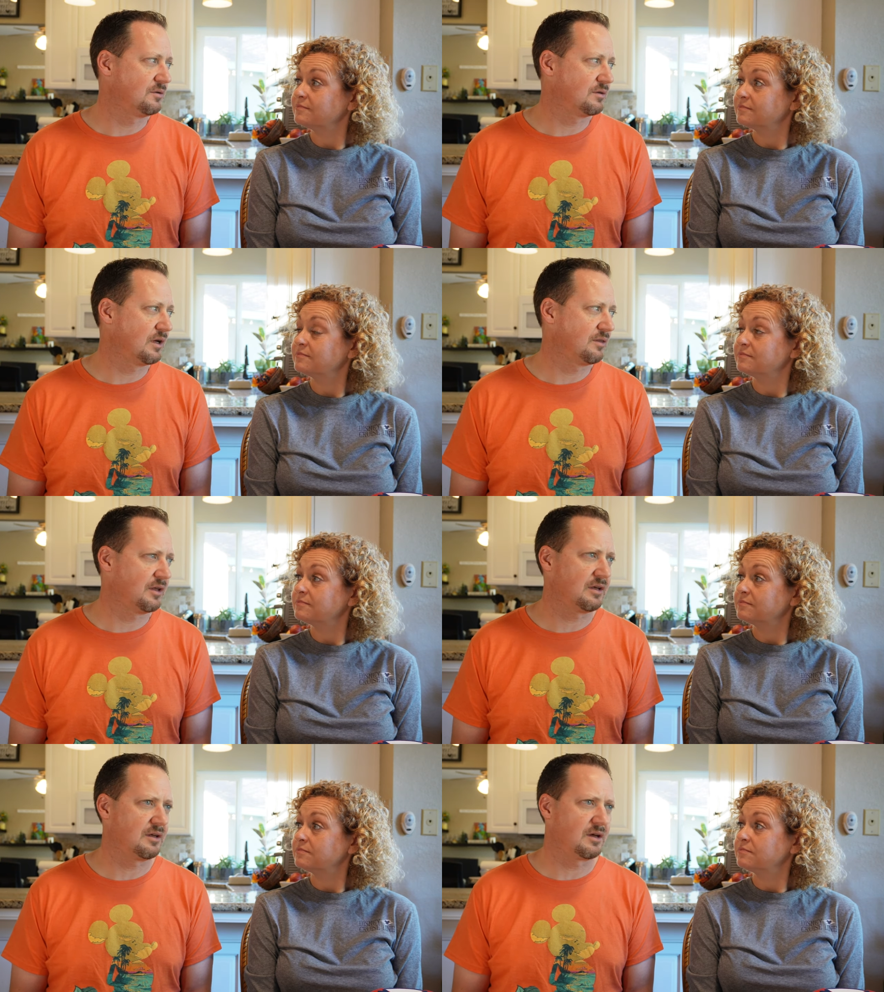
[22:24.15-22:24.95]
Speaker 1: I
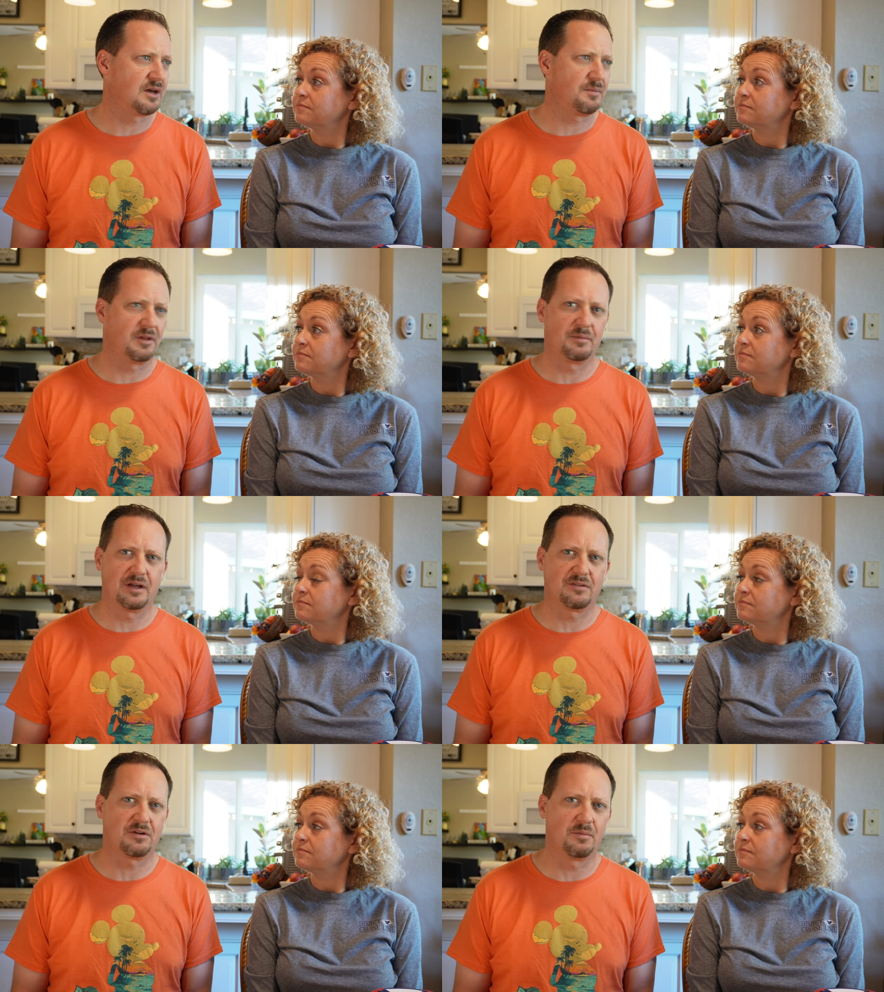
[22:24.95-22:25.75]
think a couple of
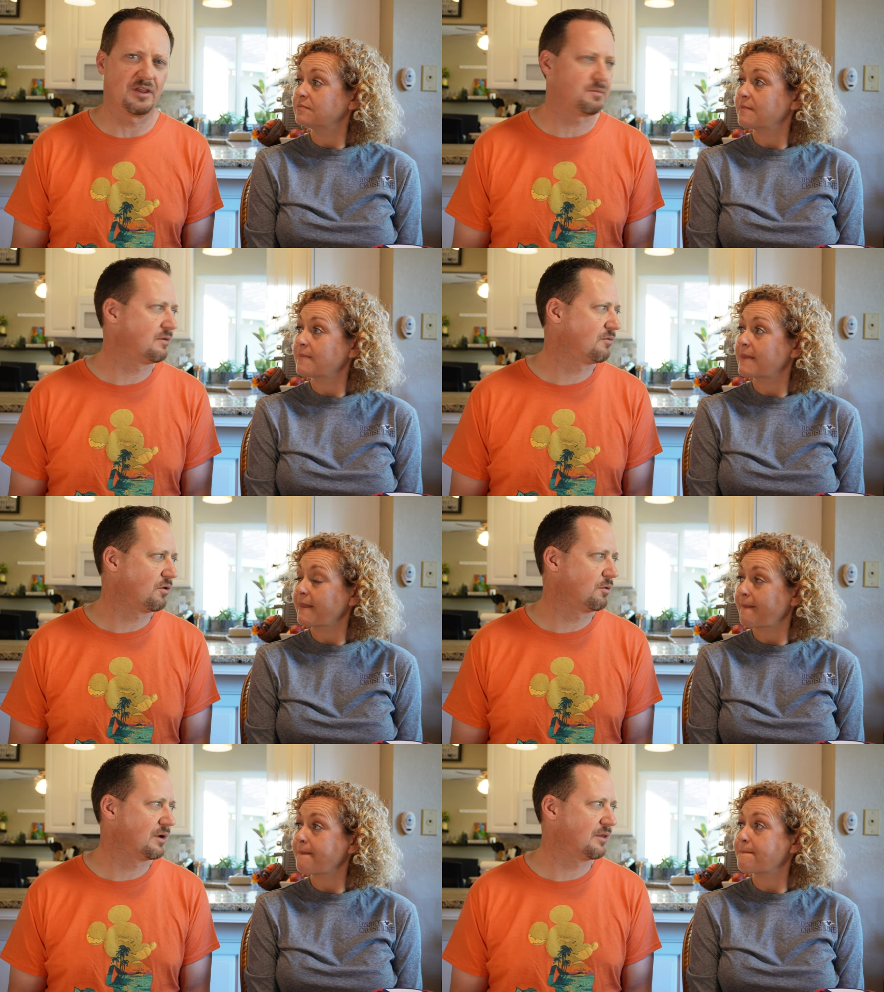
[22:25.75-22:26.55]
months or a month before we
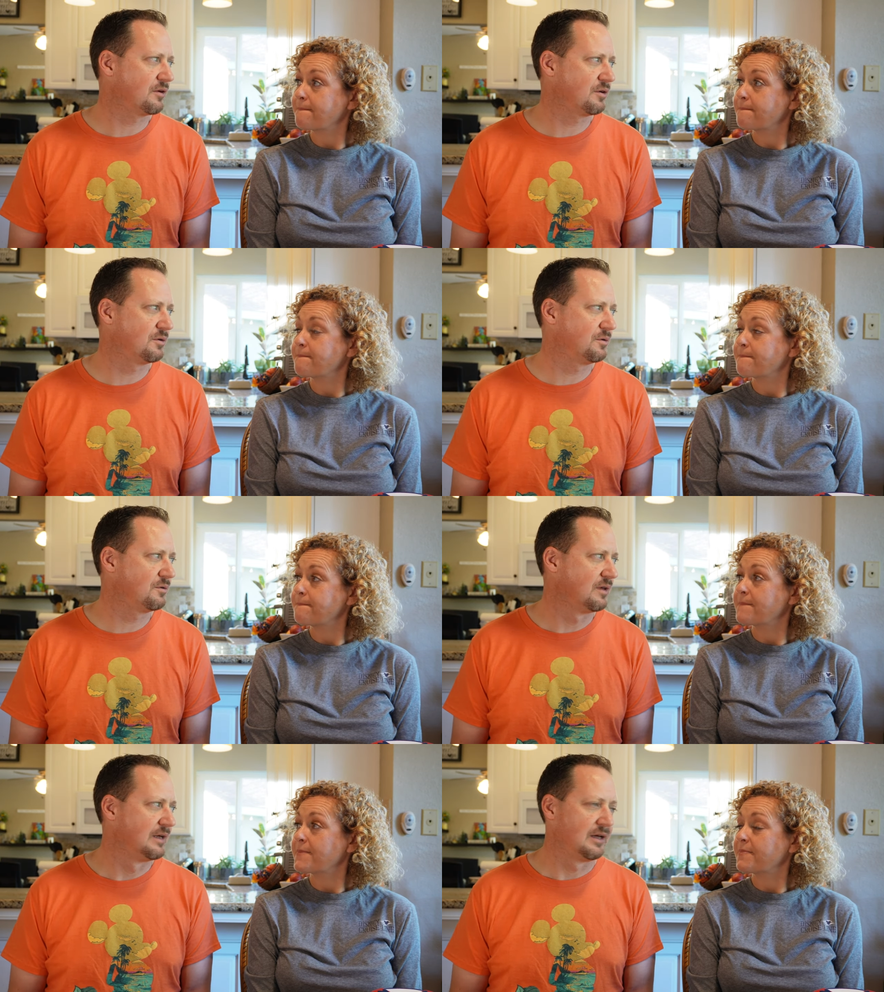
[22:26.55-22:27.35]
went on the
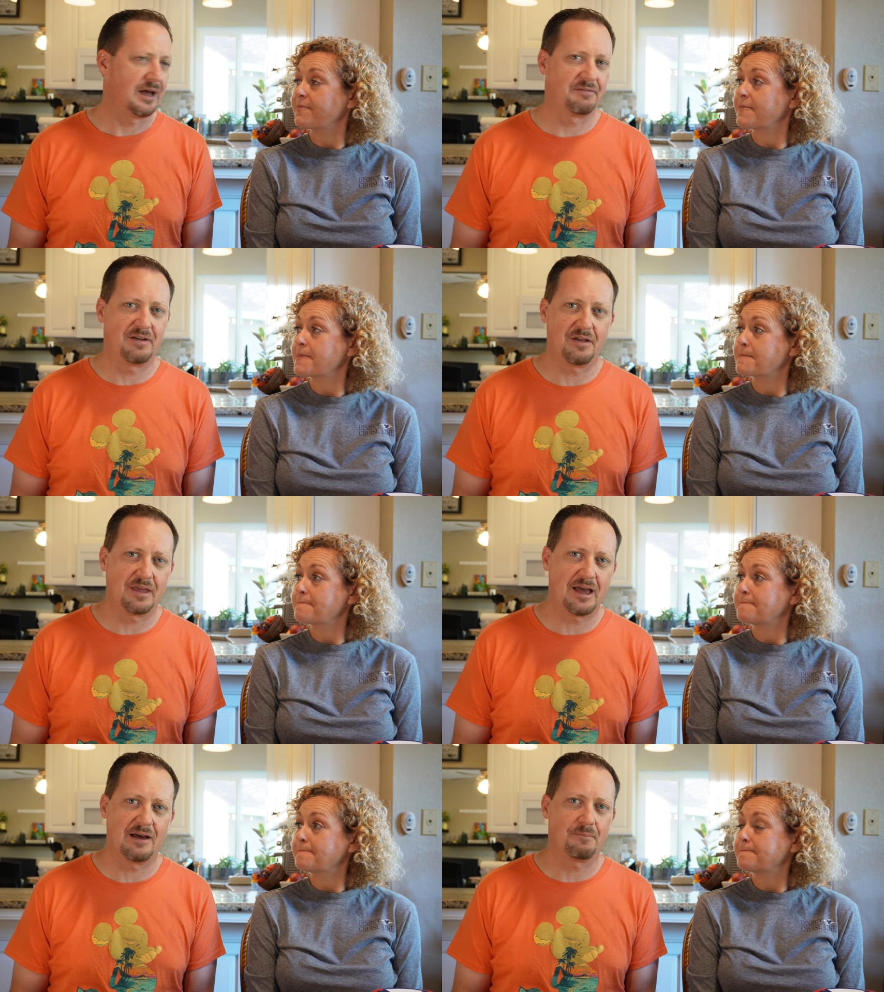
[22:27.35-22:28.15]
cruise, I found the
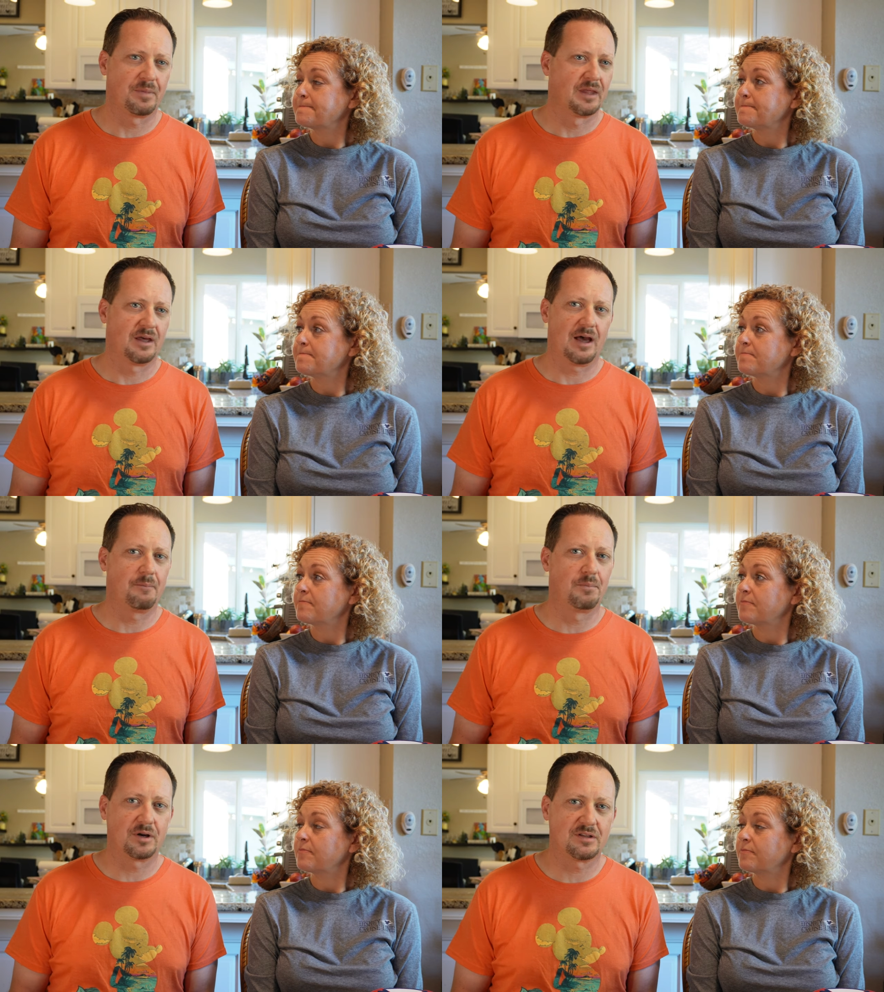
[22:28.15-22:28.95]
app, I
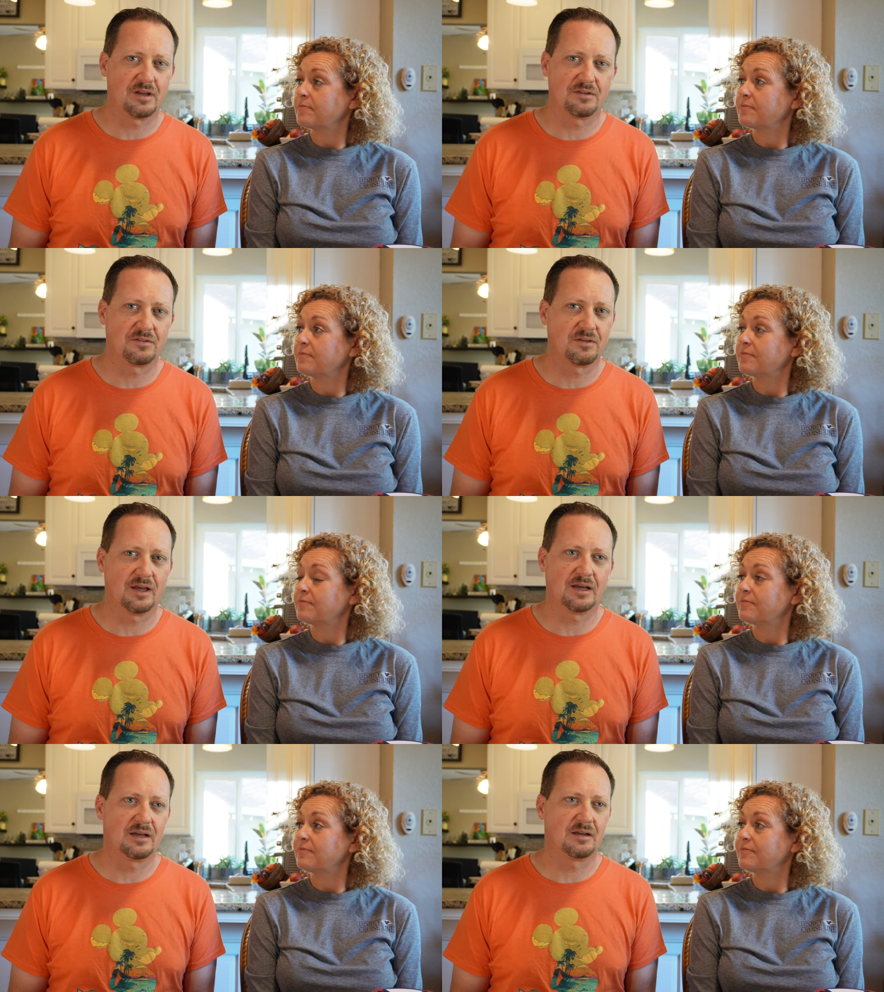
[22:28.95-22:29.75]
booked us
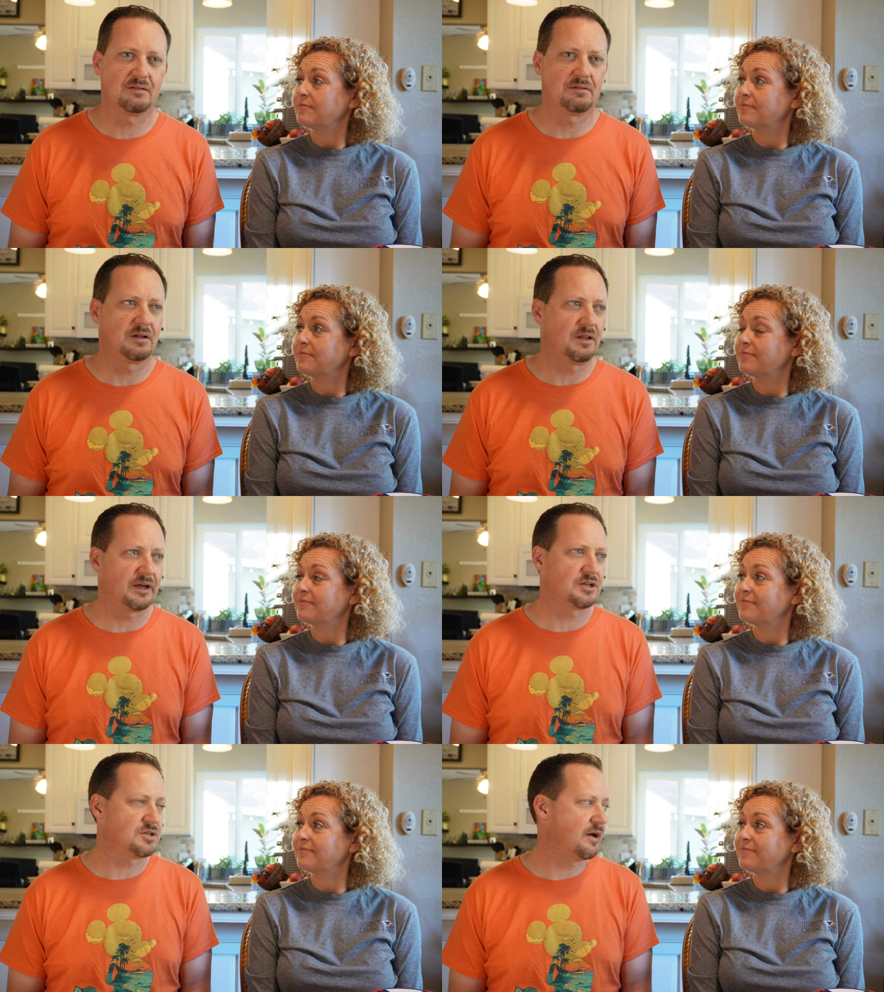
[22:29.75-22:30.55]
uh, a
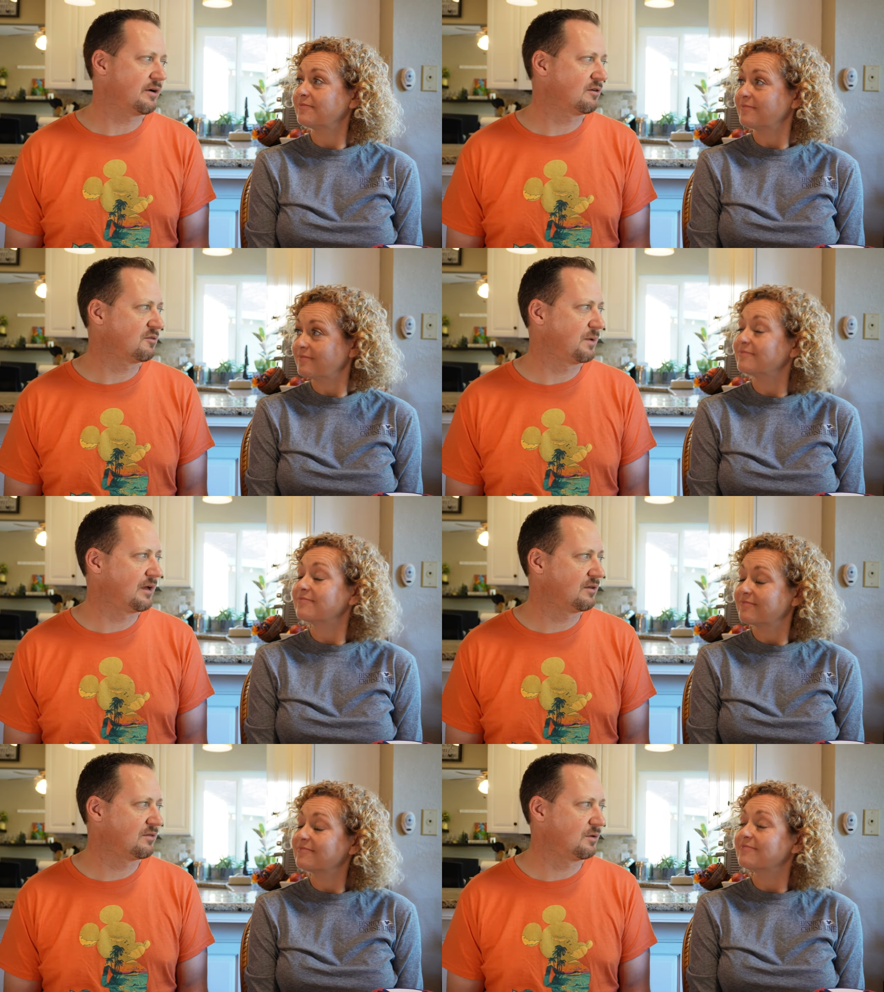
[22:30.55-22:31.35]
luggage locker
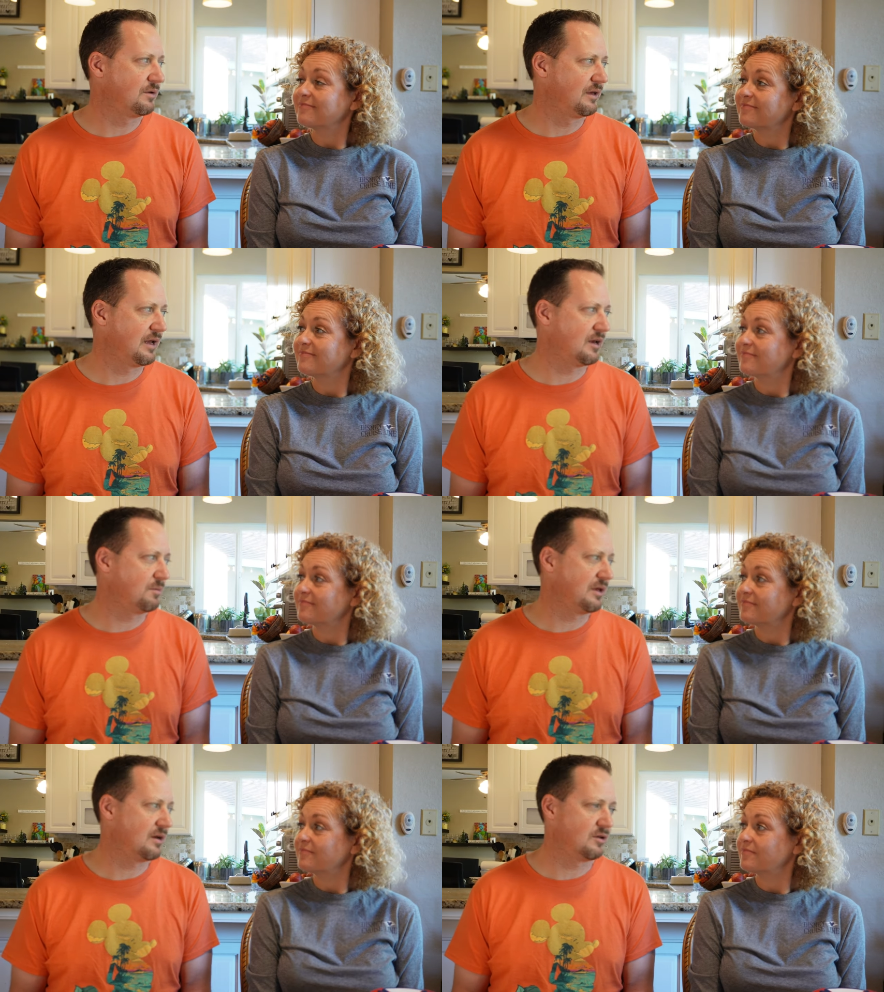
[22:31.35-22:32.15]
space. It ended up
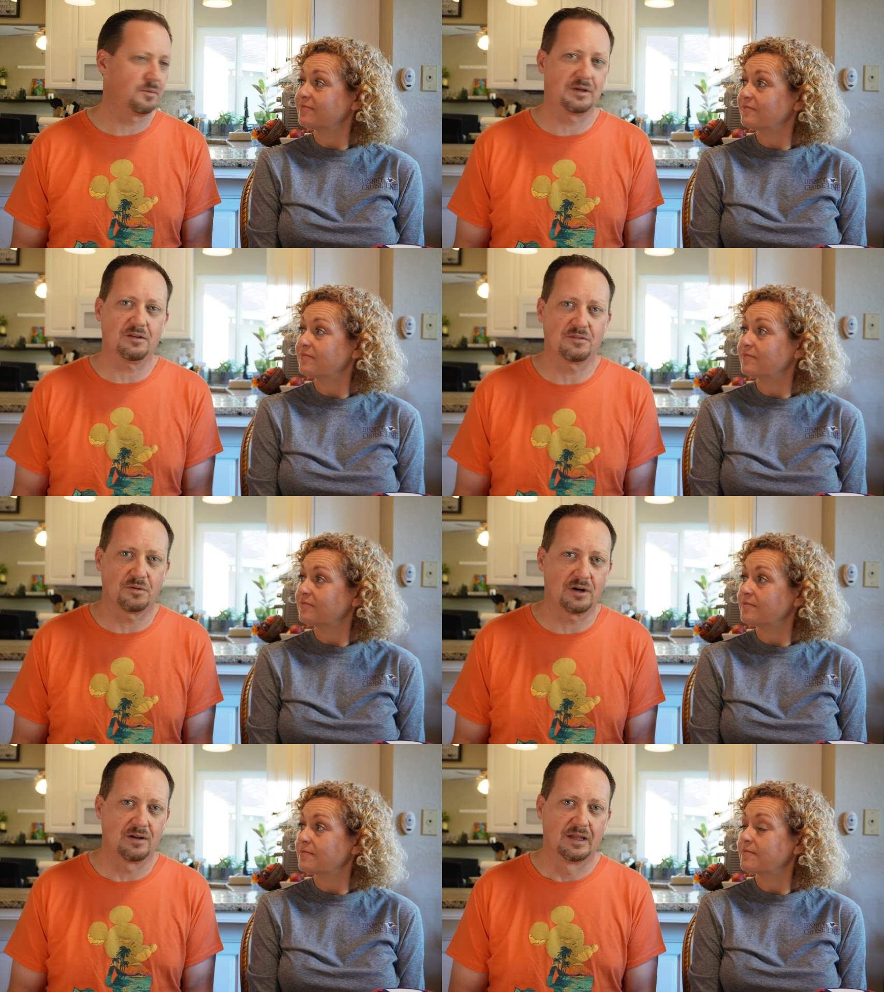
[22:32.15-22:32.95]
being at a U P S
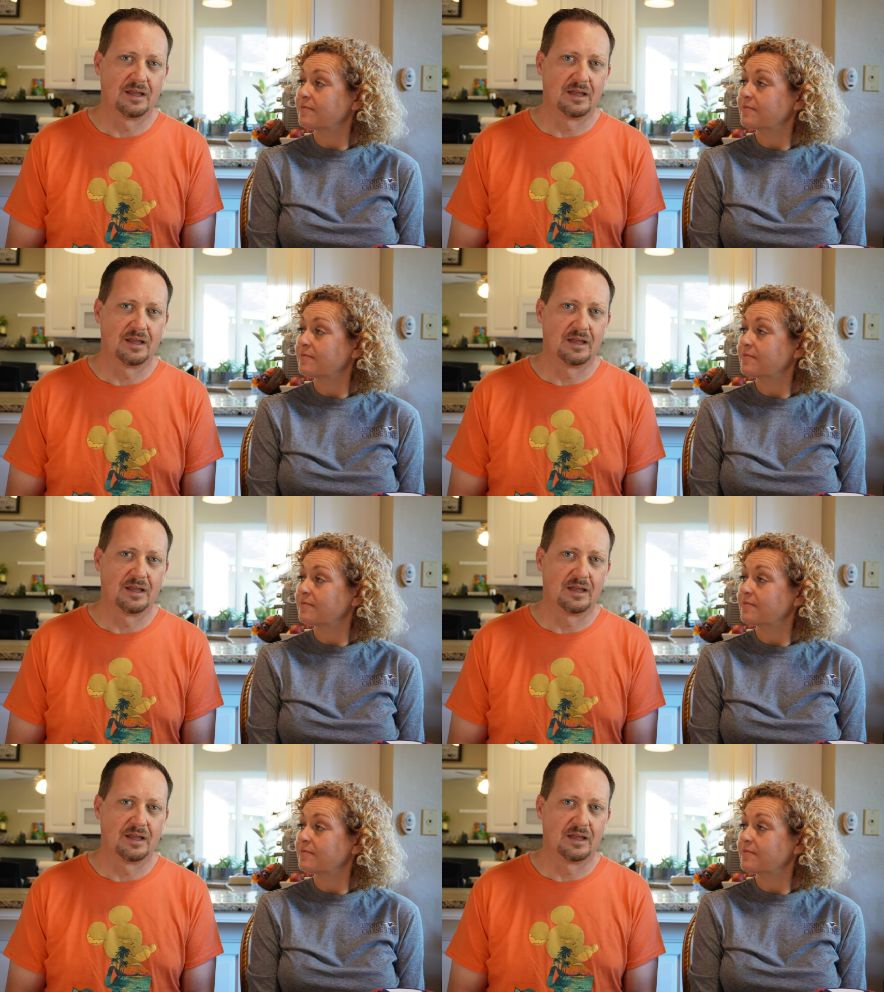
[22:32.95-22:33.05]
store,